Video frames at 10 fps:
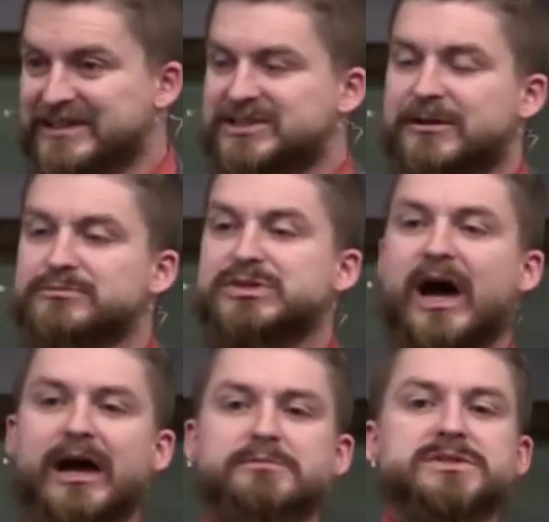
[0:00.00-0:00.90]

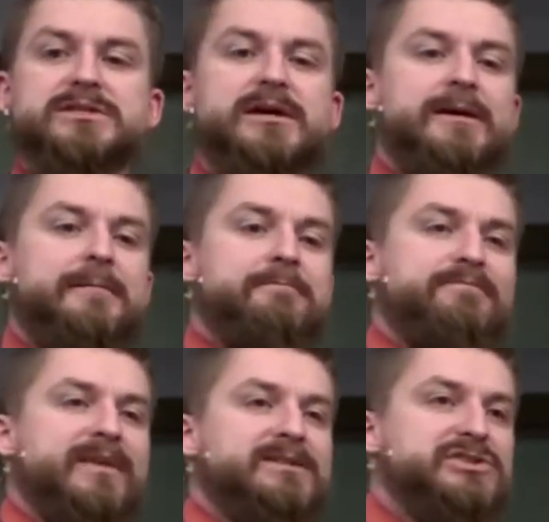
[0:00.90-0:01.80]
Sometimes
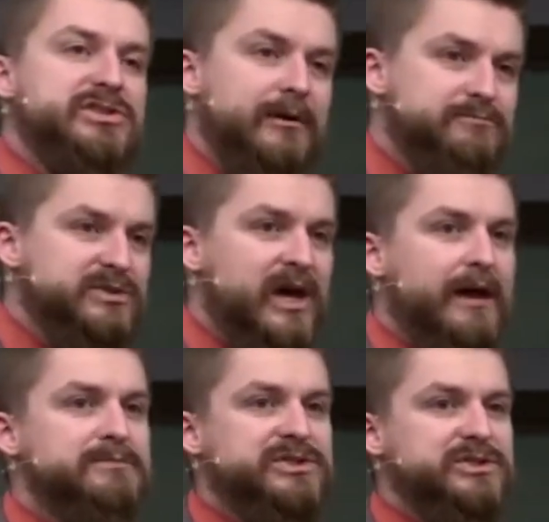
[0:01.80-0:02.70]

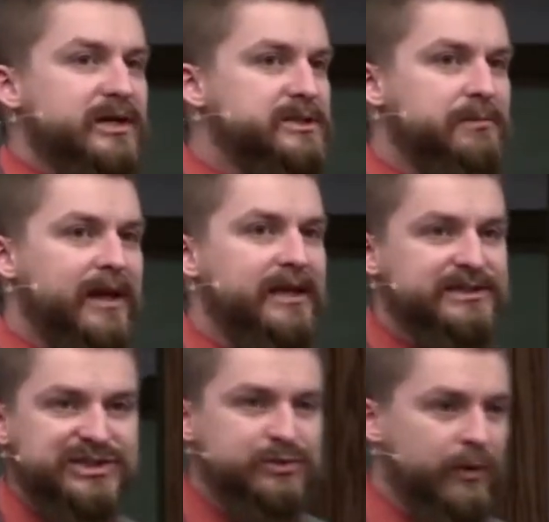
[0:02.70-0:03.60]
judgment
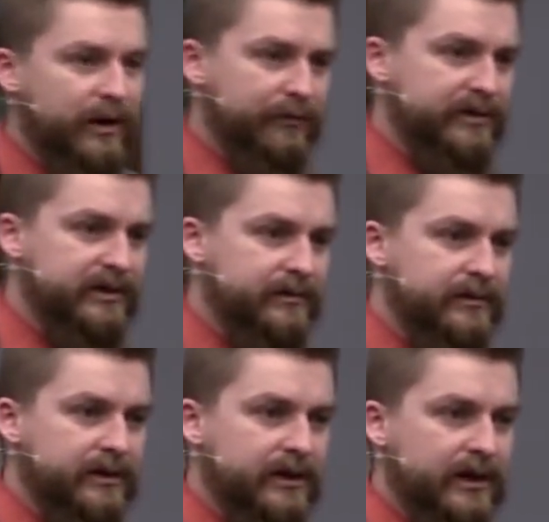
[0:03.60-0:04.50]
is swift,
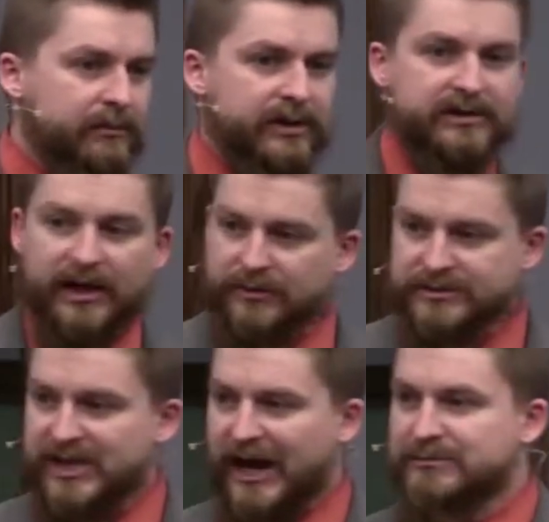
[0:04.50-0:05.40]
but at other
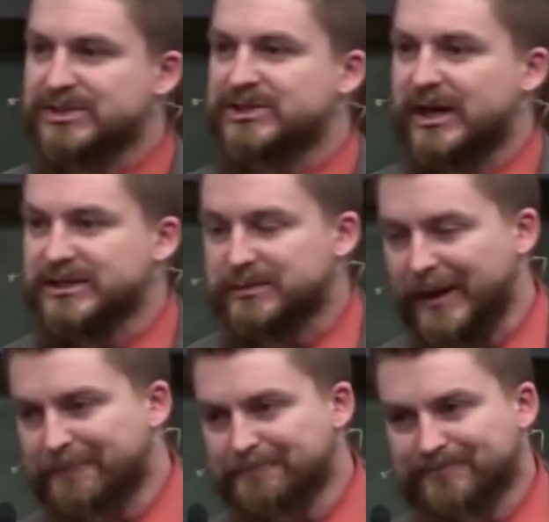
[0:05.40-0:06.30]
times
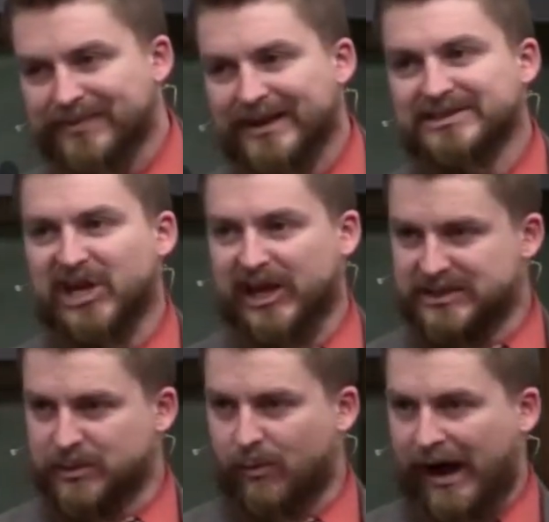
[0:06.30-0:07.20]
judgment
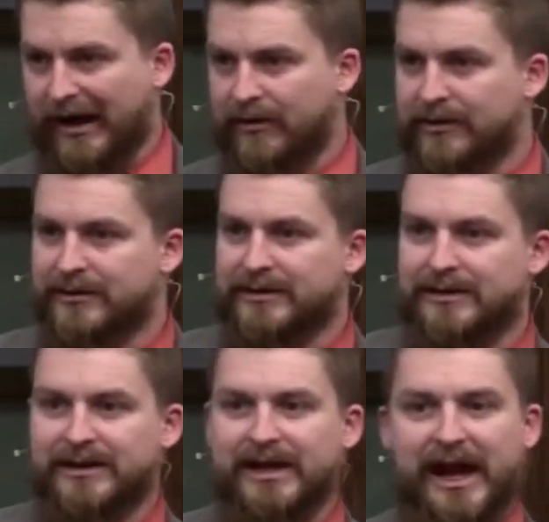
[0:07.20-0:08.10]
takes a while.
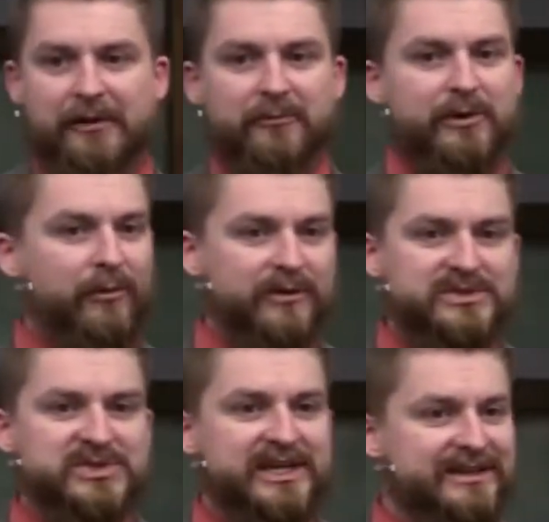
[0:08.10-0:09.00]
And we
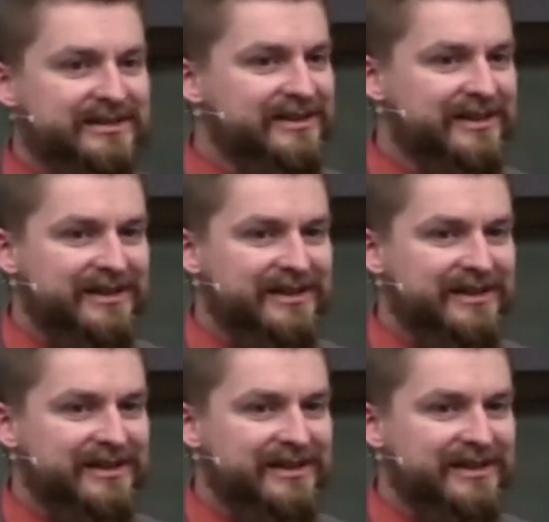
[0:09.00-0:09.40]
won't see it